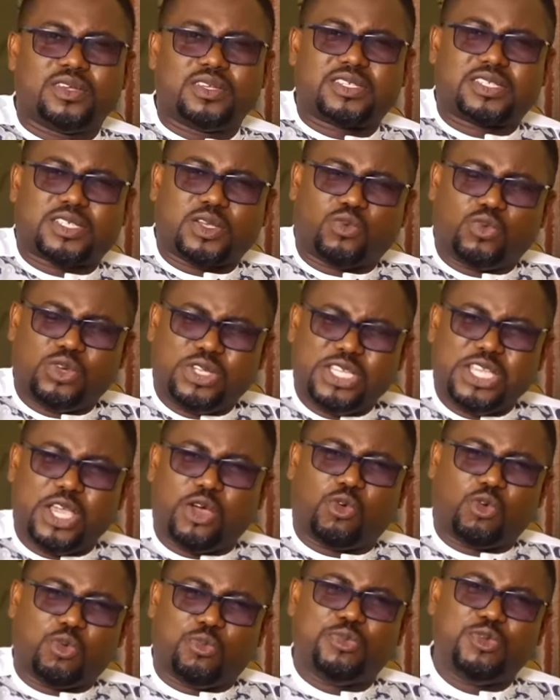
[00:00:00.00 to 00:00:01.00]
So we
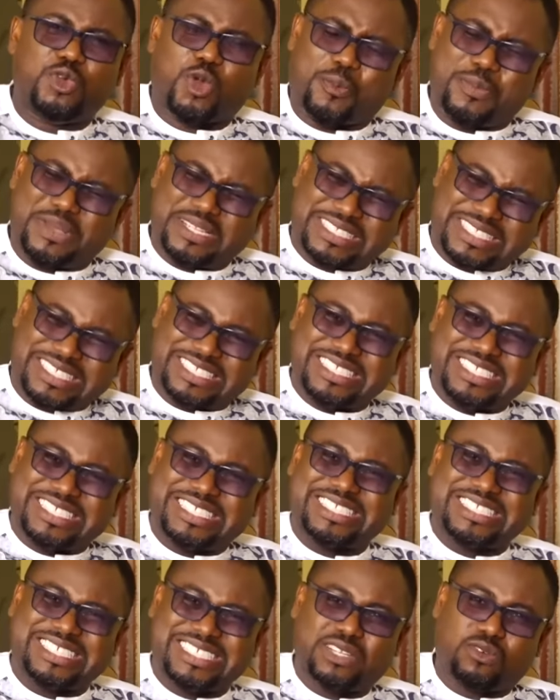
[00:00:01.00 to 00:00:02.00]
know will be your bet in
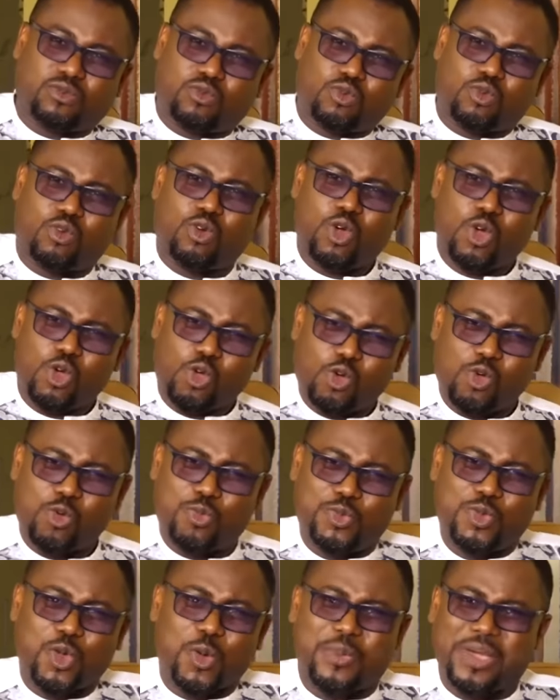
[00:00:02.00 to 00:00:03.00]
it in a will
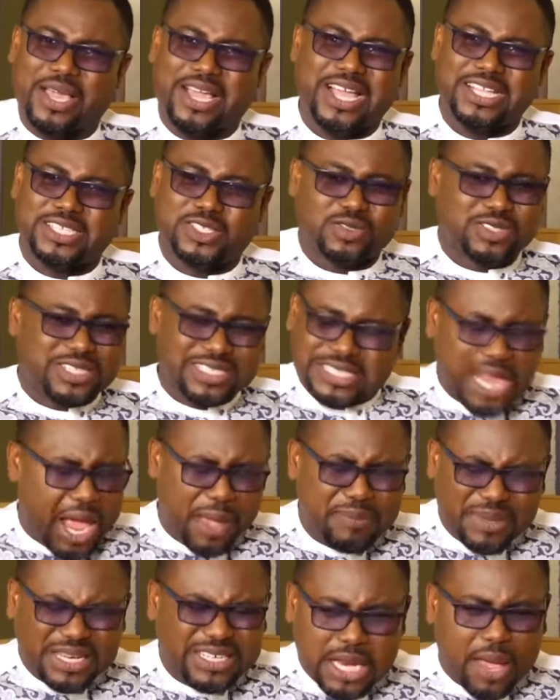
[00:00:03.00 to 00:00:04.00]
be your bet catchers.
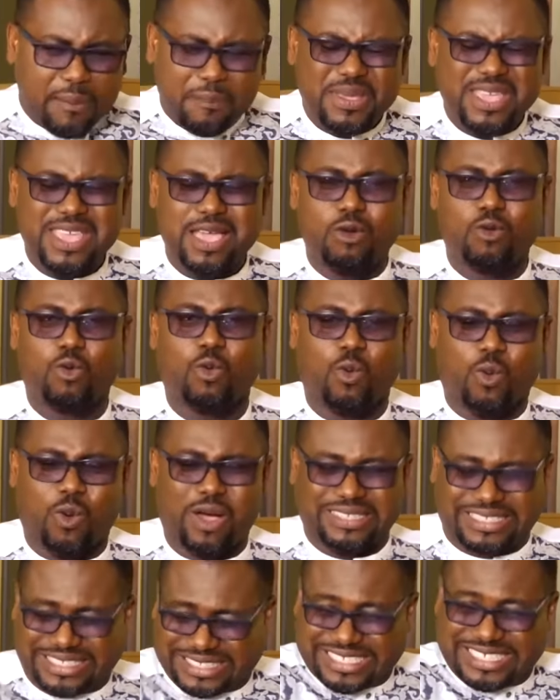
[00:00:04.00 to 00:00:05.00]
David,
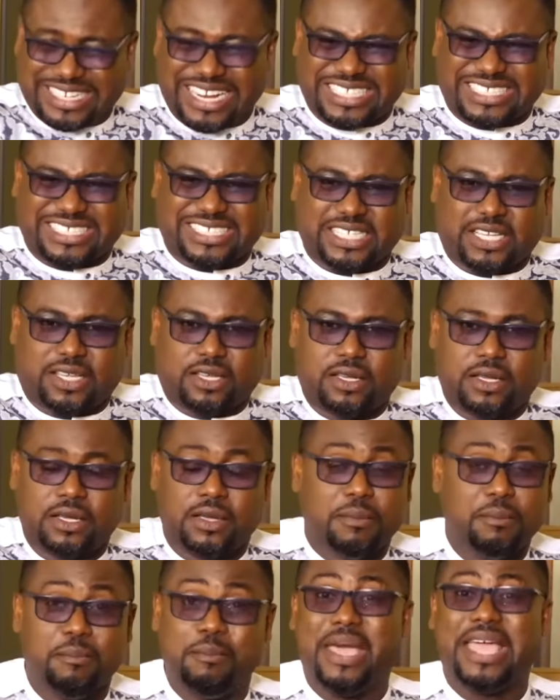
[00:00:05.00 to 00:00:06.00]
what I say?
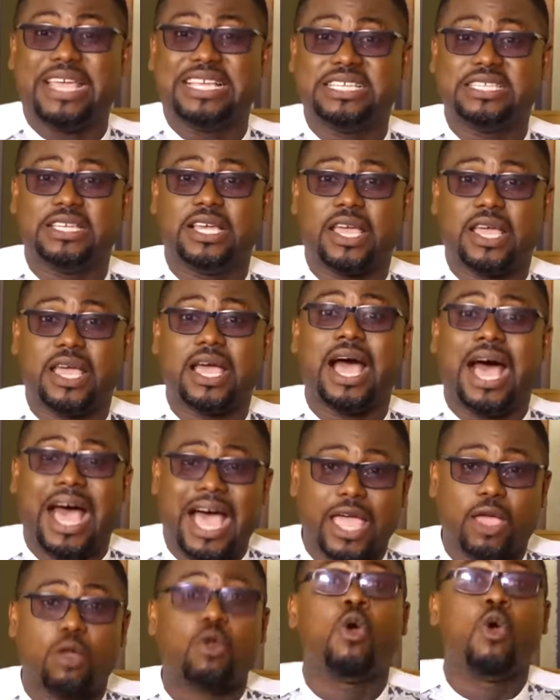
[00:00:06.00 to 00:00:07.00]
Men, yet
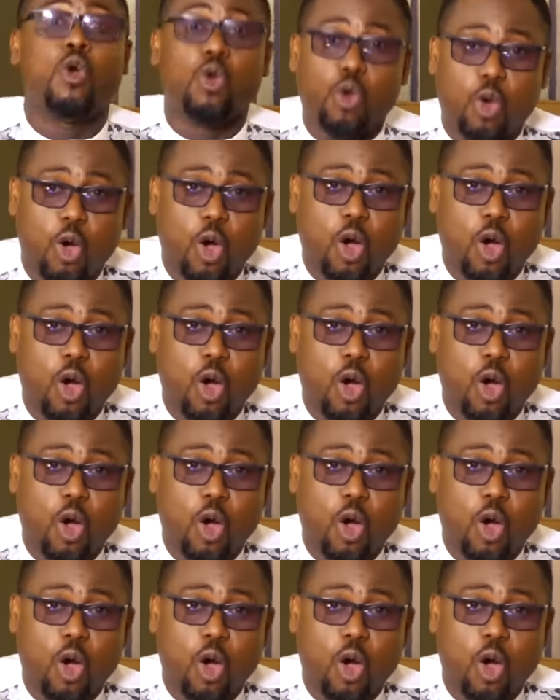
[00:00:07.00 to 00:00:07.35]
I will